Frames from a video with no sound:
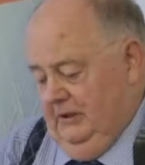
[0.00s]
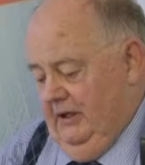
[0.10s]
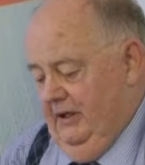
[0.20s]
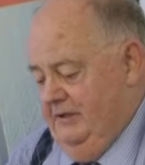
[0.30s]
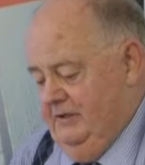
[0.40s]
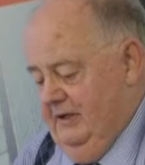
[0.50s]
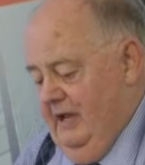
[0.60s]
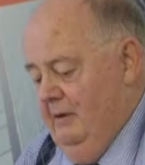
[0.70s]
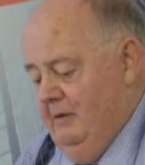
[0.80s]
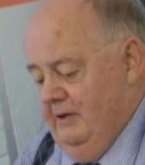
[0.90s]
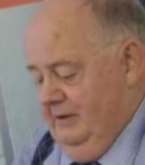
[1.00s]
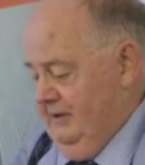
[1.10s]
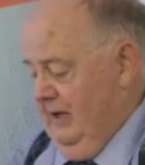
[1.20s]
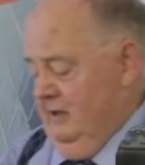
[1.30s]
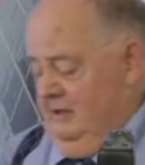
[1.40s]
And it's an area that
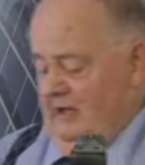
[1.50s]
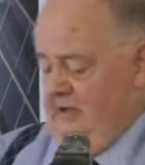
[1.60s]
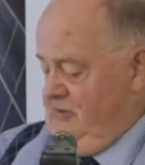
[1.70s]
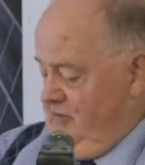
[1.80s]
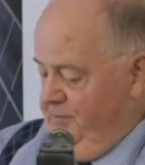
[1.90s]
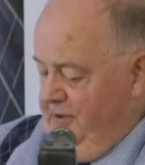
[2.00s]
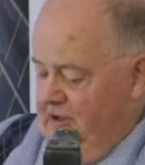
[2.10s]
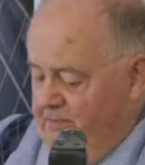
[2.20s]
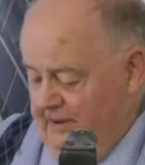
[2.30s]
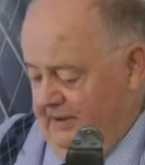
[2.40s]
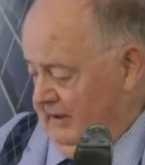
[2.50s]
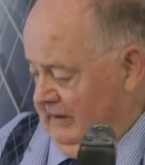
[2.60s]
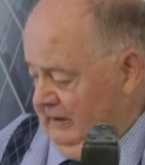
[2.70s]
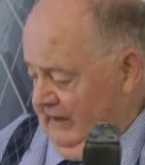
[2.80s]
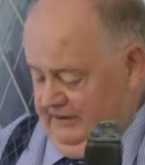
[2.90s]
tends to have been a bit
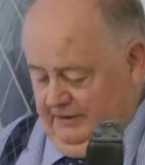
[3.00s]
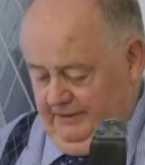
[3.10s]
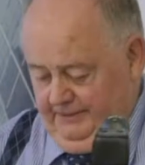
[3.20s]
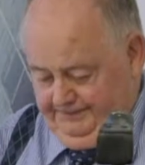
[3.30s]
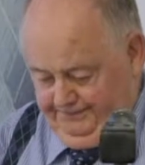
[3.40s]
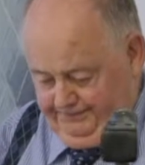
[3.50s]
neglected.